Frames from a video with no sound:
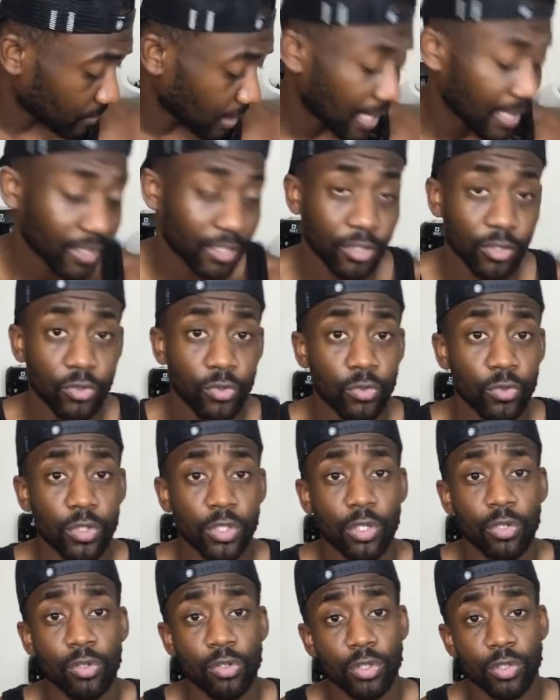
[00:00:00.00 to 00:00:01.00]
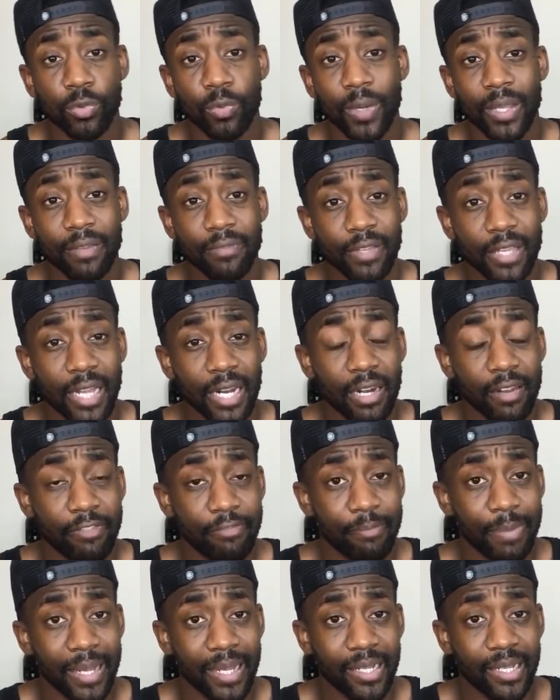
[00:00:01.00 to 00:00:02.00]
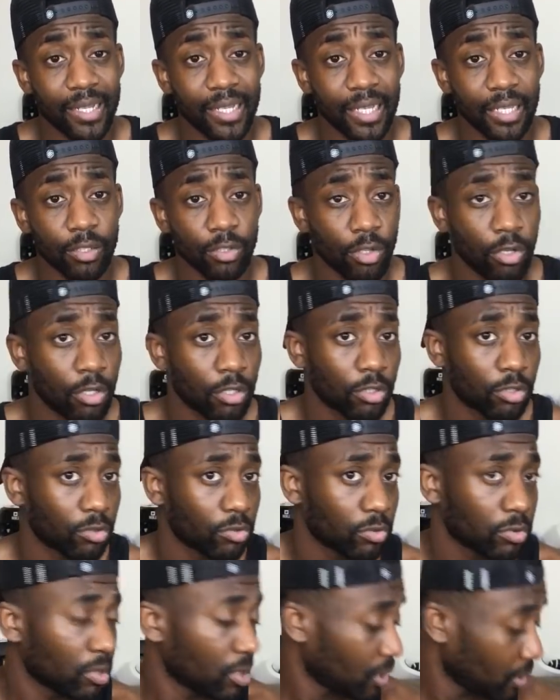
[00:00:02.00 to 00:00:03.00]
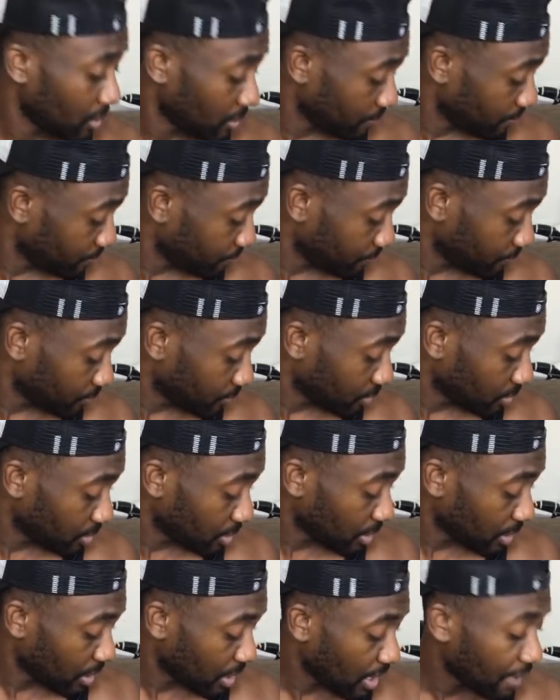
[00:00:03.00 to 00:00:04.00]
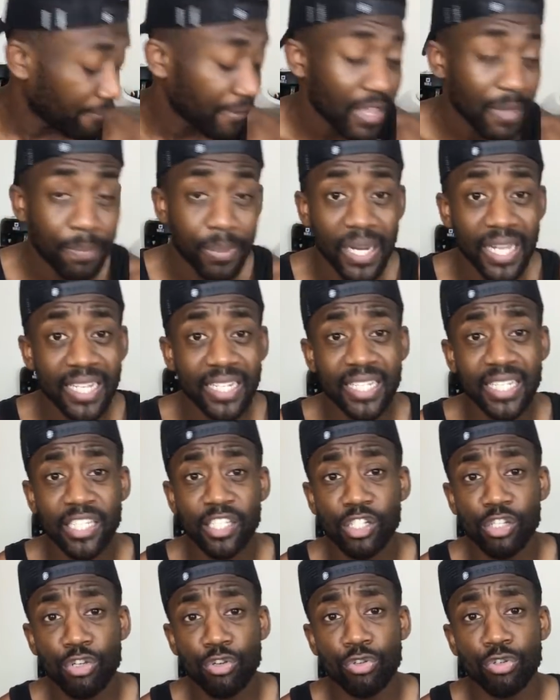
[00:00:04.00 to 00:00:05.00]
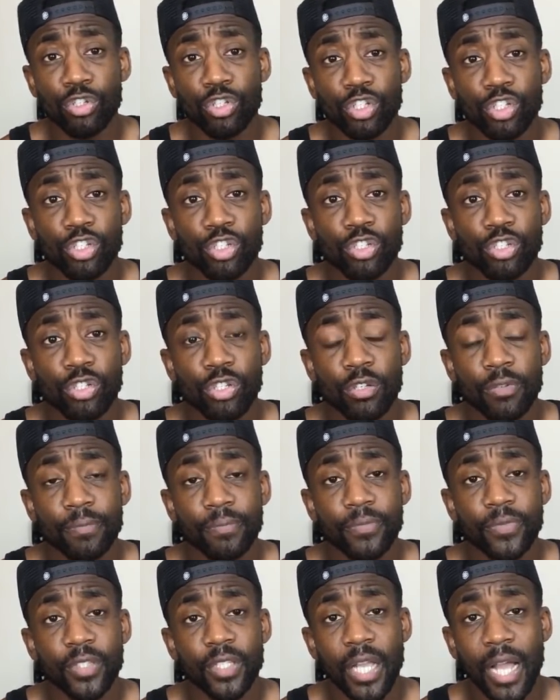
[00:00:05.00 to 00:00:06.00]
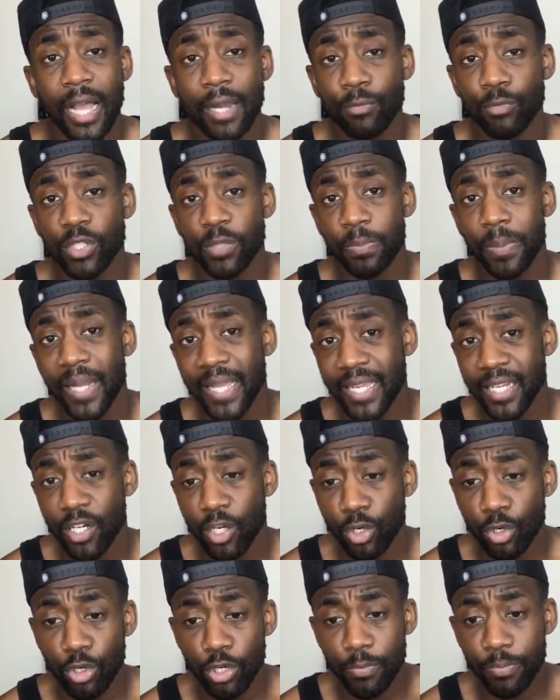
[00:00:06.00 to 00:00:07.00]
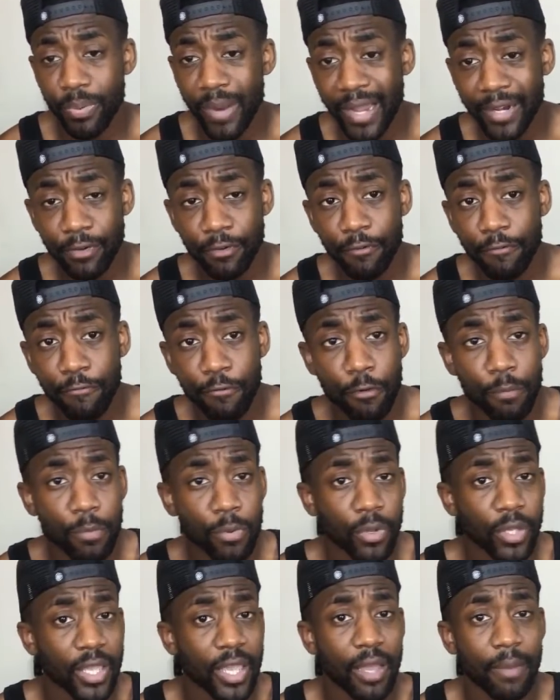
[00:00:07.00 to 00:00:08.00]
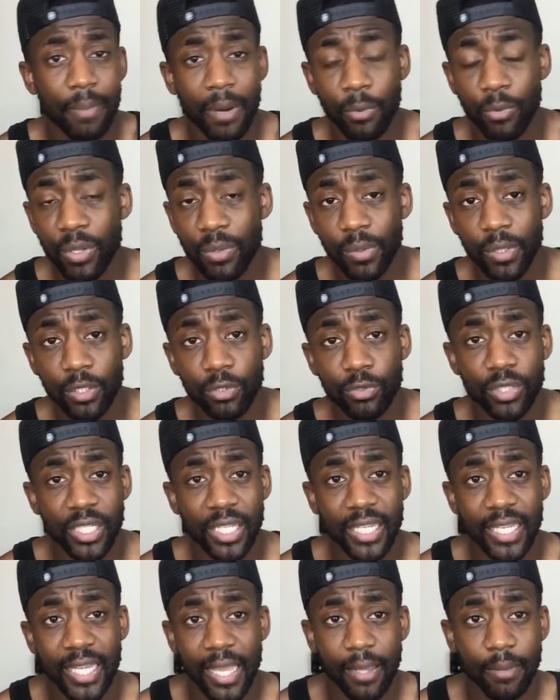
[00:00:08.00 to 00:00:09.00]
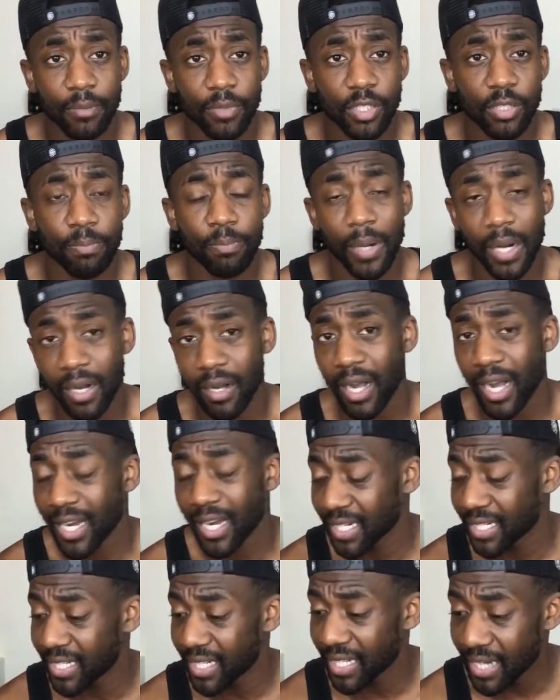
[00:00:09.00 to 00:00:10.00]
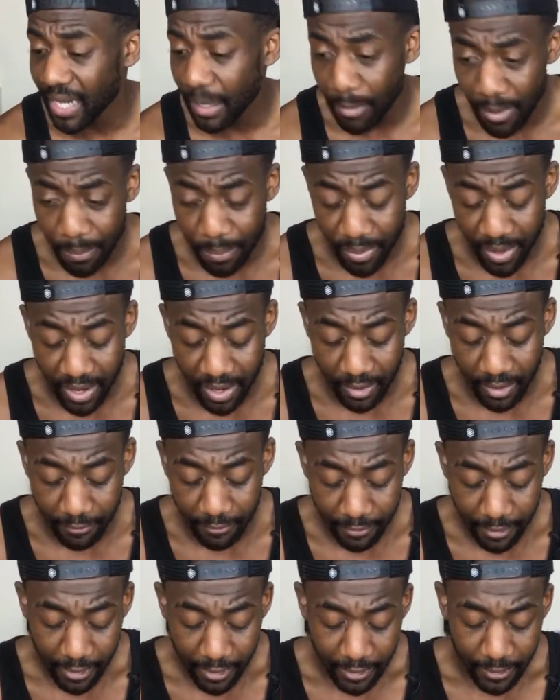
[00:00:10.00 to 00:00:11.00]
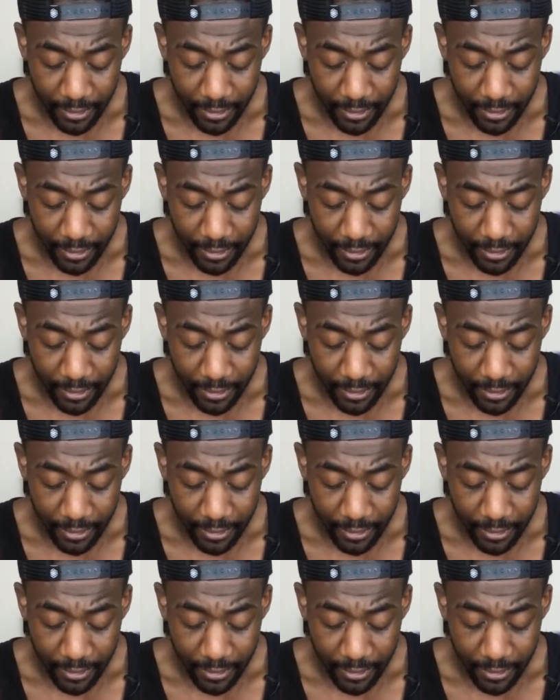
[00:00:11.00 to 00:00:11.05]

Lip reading: Axel also looked wavy at left back against Arsenal. If he played these youths and was playing a good brand of football, yeah, but we were losing games, but I could see they were brave,